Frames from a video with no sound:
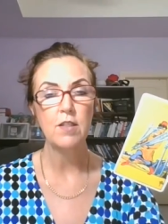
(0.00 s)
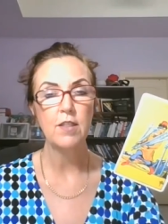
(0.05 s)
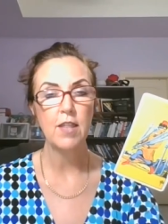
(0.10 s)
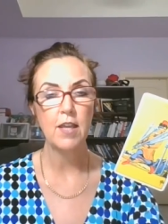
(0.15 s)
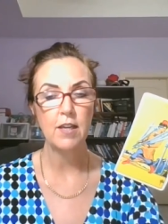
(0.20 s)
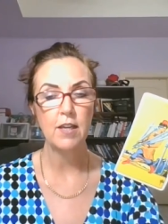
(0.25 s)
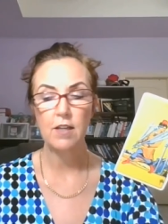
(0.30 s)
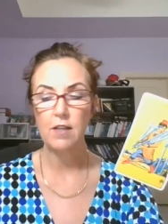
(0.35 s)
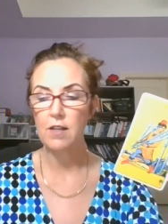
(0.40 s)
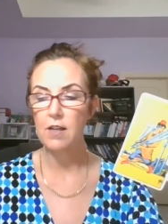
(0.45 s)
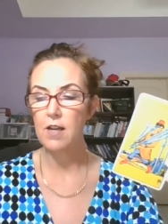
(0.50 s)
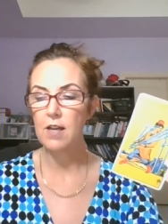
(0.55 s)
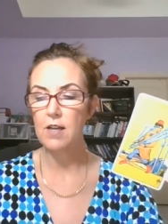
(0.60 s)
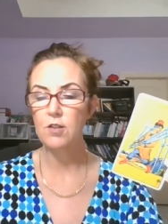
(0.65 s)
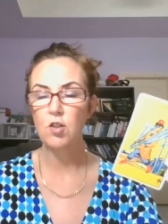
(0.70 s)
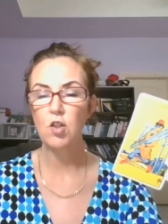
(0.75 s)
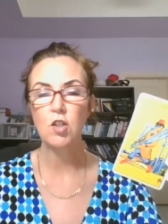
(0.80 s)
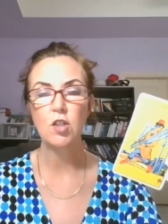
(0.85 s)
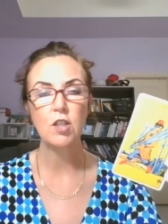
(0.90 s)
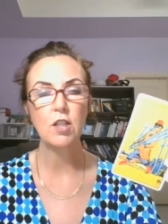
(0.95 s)
They,
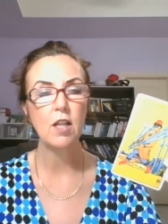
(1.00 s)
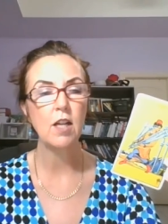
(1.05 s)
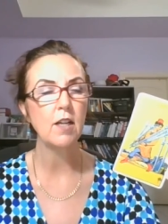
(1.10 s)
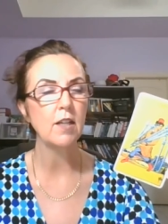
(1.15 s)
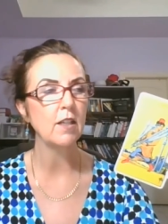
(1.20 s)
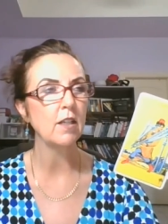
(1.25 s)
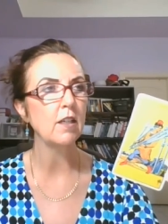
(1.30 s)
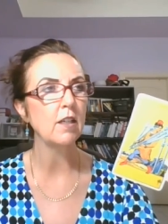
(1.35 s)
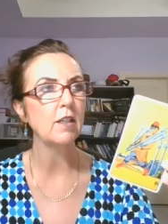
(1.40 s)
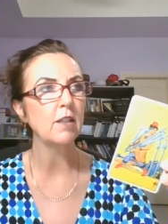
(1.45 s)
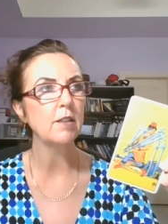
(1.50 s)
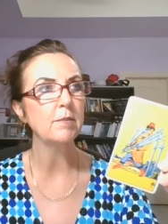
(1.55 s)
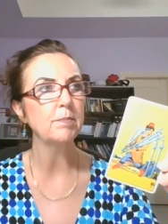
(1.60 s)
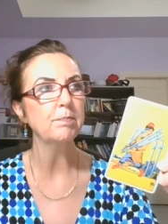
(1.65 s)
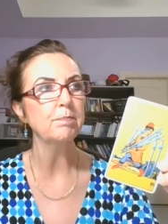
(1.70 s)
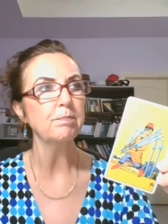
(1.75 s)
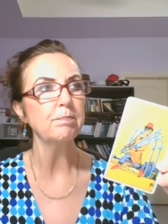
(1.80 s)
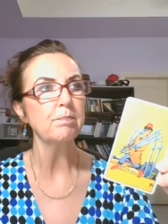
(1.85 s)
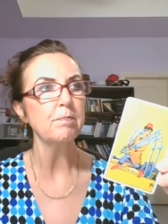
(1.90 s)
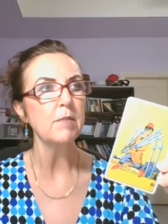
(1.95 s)
and just like uh,
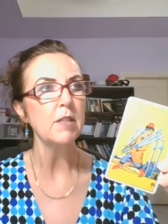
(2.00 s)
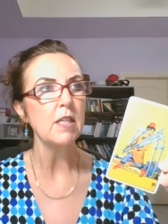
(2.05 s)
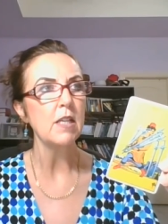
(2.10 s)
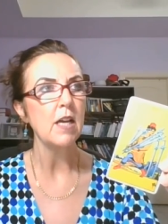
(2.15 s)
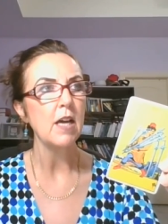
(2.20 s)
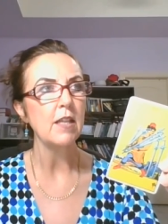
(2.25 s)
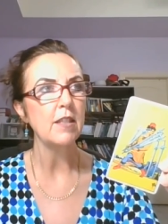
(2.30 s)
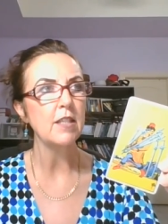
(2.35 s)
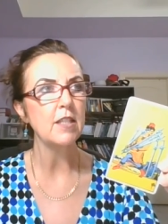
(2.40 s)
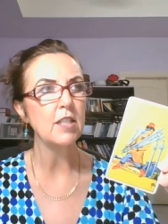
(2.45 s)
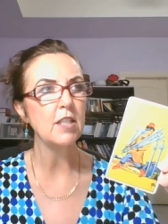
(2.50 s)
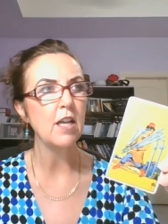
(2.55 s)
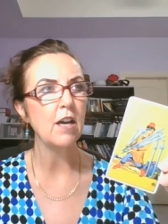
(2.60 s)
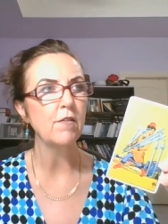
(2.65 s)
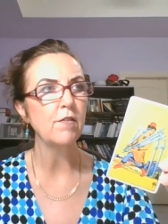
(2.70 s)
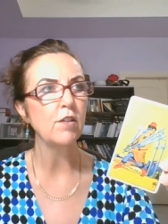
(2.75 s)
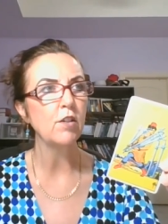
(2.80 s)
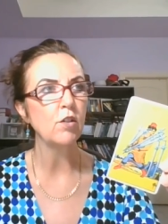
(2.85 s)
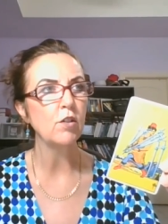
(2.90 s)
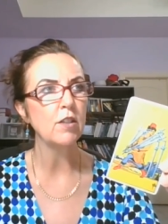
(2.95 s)
this
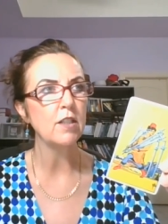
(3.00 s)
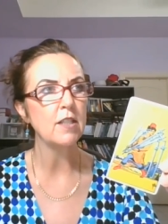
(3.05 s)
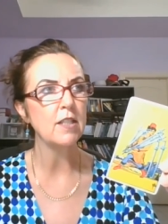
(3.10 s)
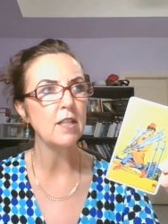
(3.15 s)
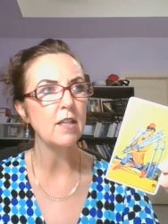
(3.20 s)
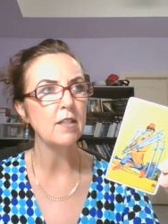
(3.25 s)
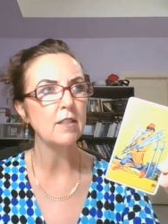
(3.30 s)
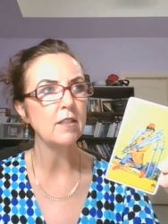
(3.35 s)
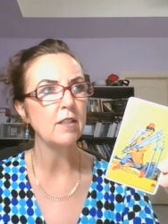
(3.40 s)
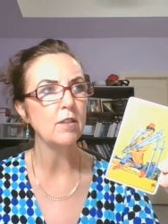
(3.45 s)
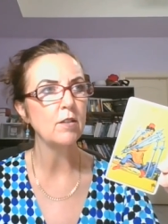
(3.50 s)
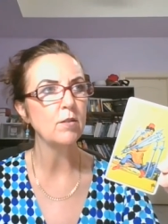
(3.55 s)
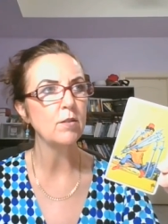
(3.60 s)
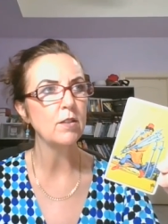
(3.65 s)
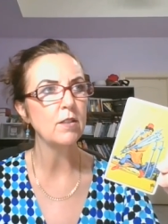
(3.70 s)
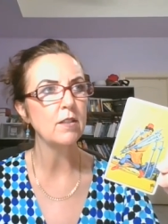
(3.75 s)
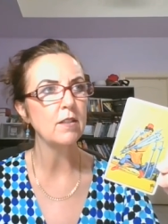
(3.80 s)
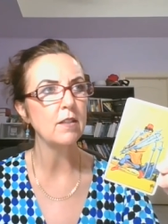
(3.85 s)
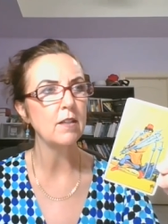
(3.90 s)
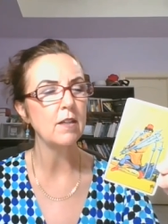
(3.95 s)
governor
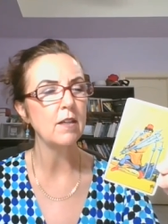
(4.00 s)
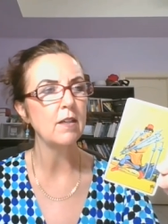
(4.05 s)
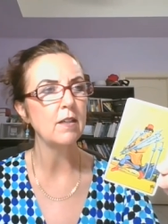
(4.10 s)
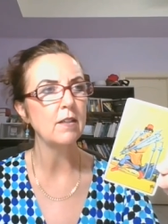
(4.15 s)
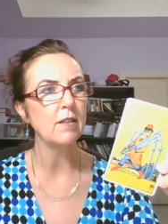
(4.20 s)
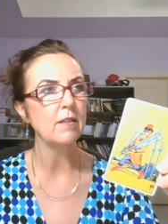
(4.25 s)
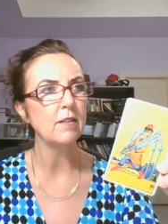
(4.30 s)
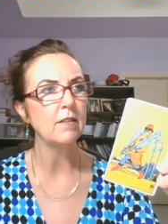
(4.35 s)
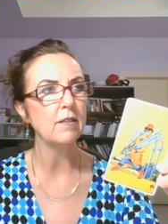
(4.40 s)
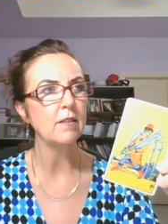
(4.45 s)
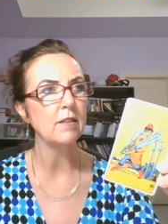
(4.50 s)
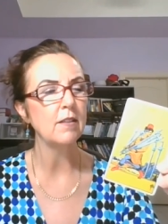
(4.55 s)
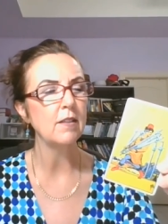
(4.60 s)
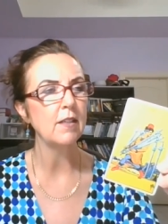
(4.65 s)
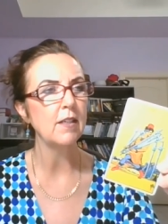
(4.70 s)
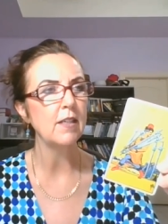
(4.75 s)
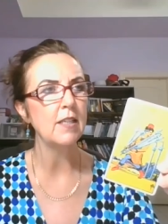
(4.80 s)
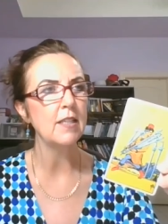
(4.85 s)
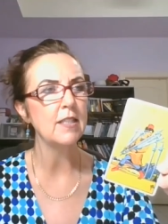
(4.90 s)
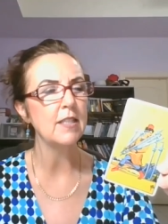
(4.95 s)
DeSantos, uh,
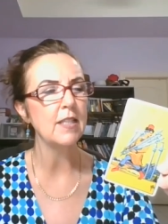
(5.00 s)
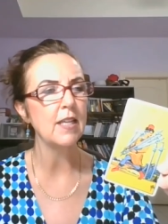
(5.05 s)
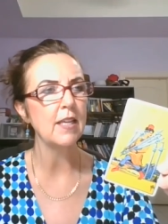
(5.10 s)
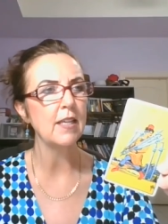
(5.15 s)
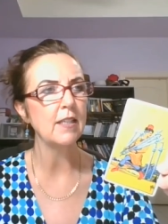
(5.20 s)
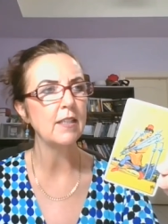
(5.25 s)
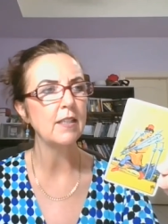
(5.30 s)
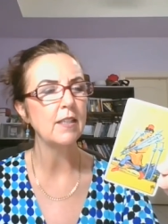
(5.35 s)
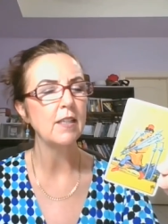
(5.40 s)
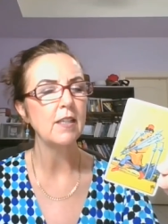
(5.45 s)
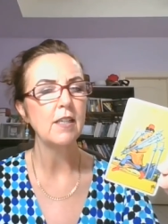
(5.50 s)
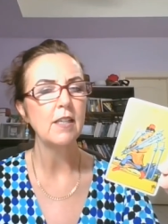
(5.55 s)
he said